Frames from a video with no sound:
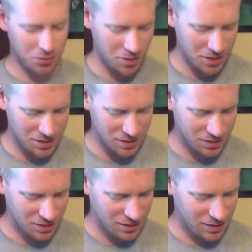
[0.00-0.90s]

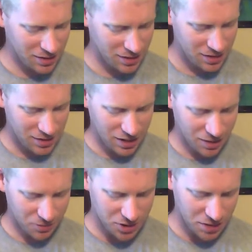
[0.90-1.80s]
crazy.
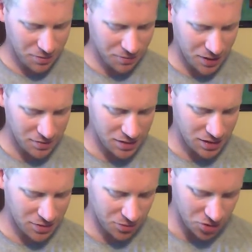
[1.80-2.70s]
And for 75
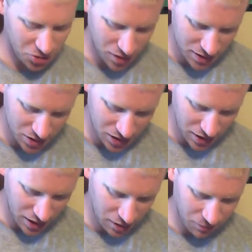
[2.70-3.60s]
cents for a strategy
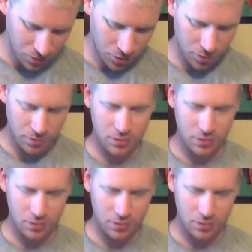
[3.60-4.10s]
guide for,